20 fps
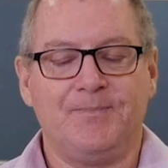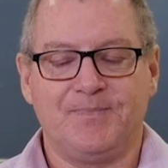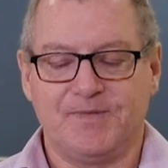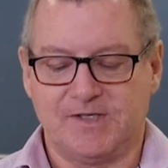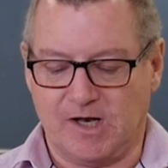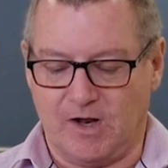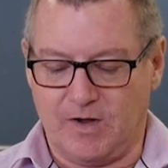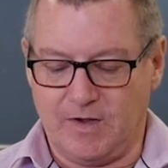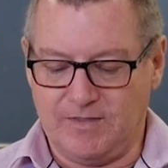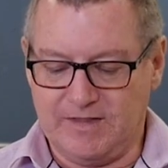
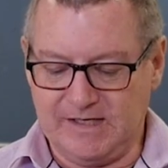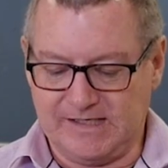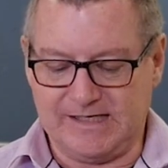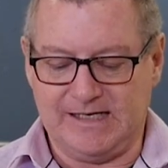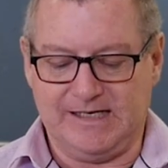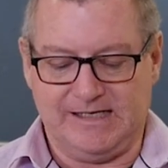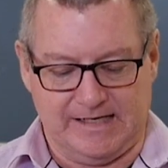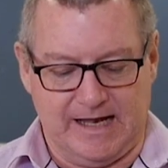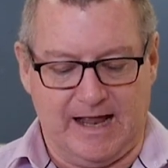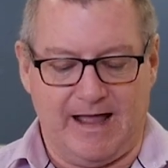So this
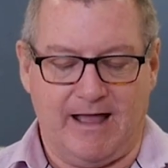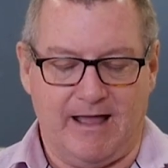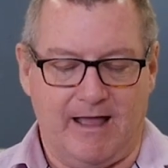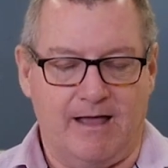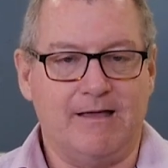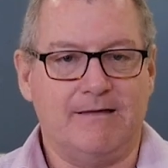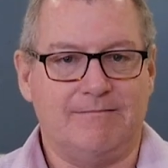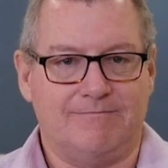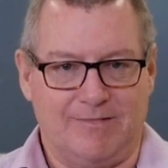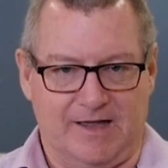is
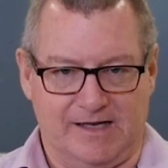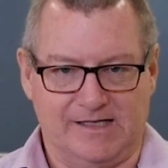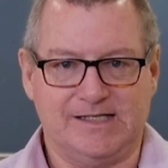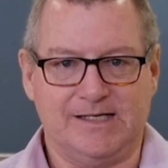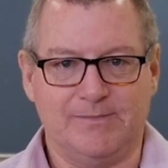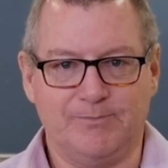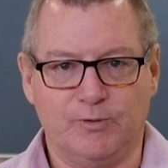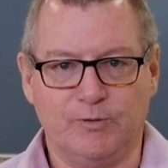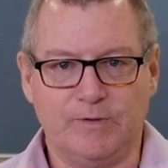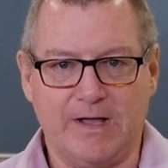a
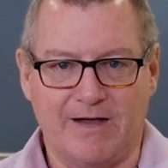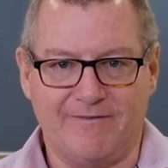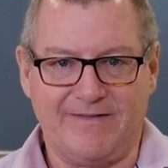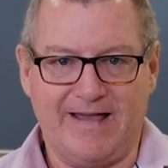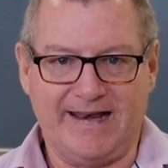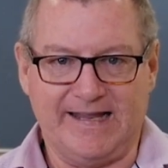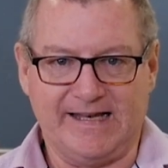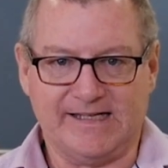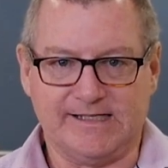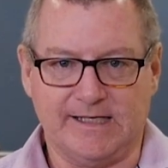simple
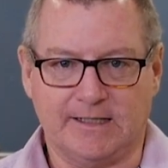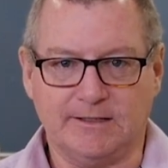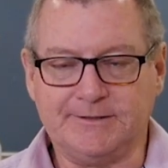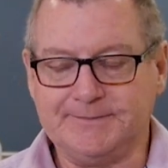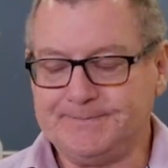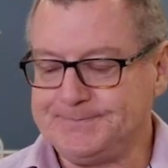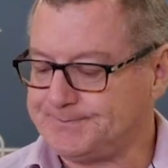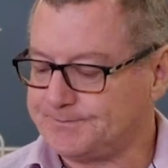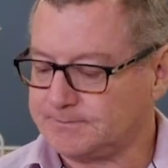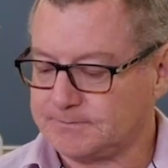galvanic cell.